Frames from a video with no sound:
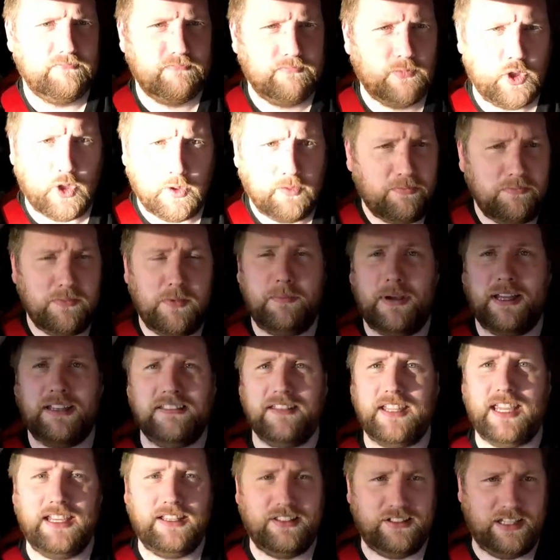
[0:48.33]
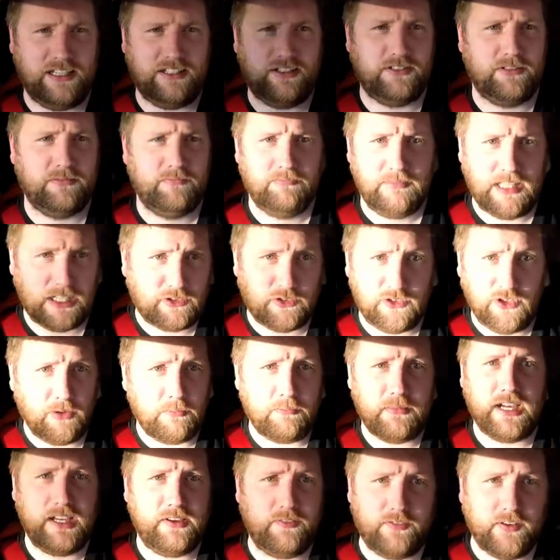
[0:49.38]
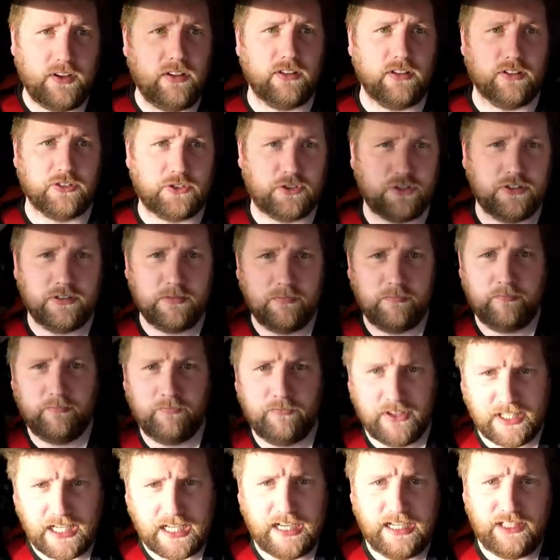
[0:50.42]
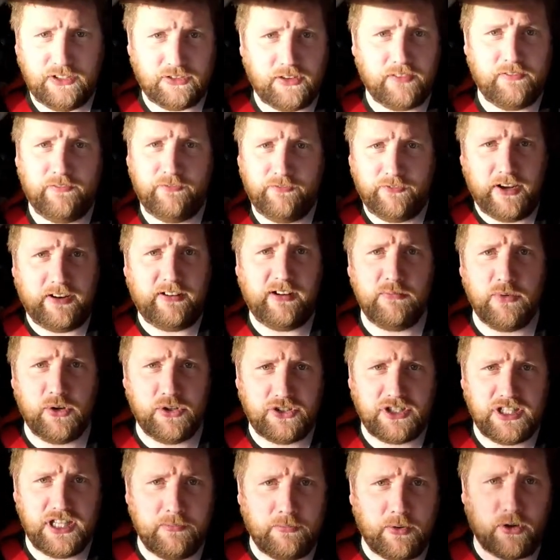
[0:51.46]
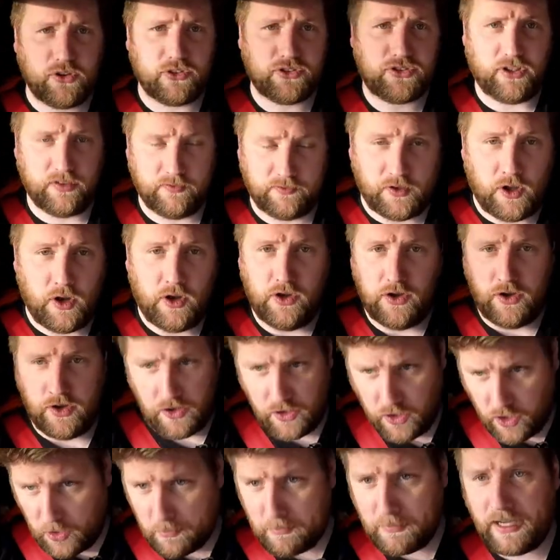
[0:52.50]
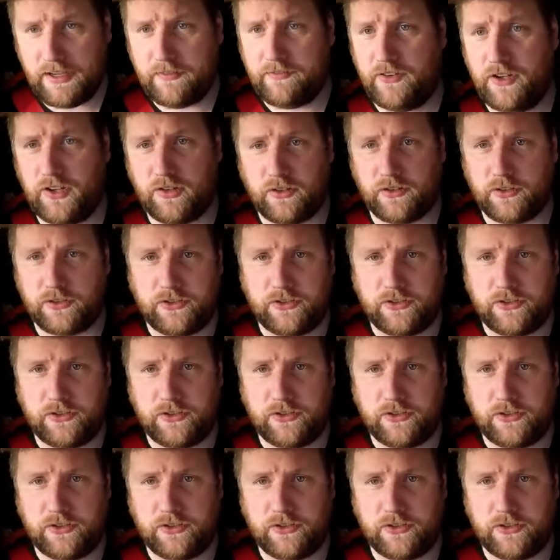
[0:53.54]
Government mandated. That's not my fault. That is very much in the box of not my fault.